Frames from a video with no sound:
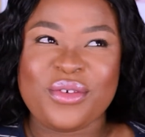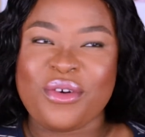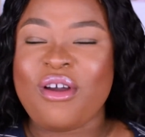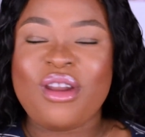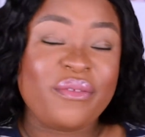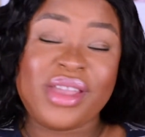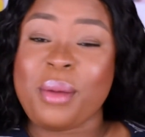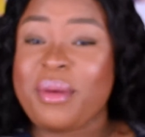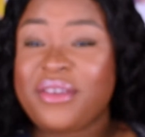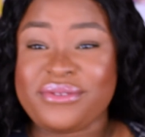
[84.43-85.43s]
or all of them
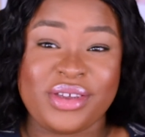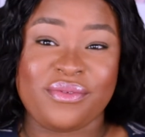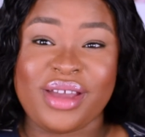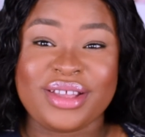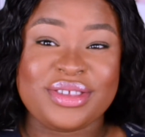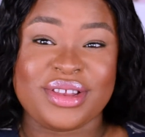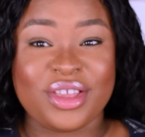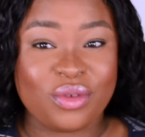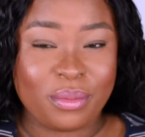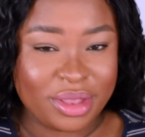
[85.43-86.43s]
are my favorite, so
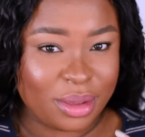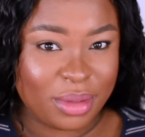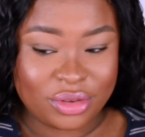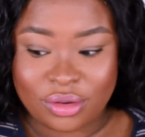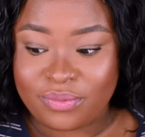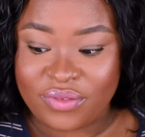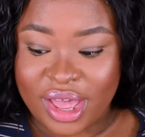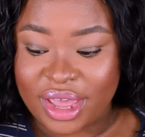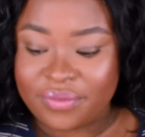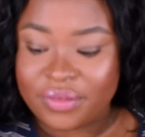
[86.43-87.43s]
that's why they are my top
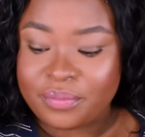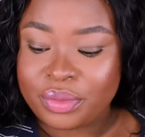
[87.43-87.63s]
5.